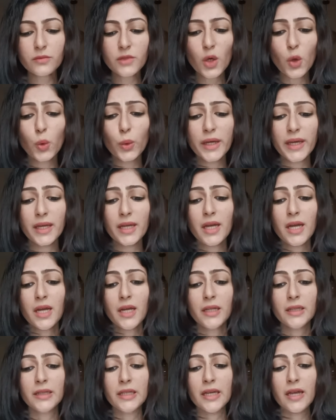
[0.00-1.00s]
Okay,
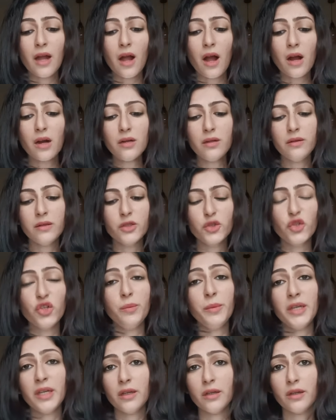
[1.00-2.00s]
they are
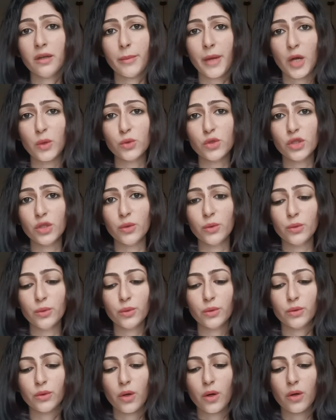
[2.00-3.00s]
dreaming about
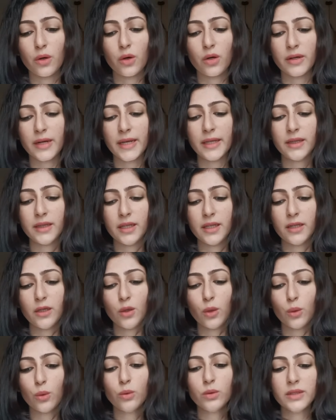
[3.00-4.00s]
you. All right, they
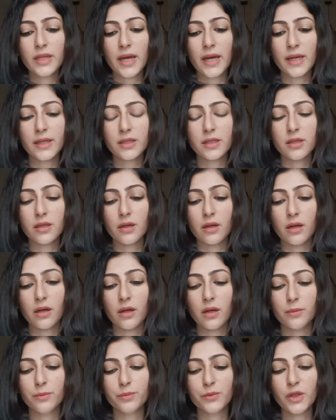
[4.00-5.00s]
know that,
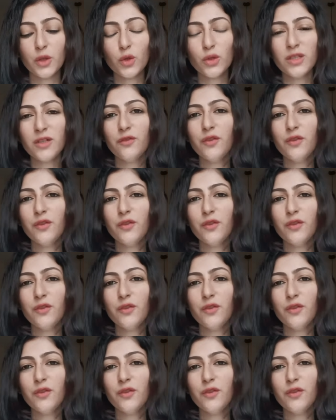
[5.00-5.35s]
you know, they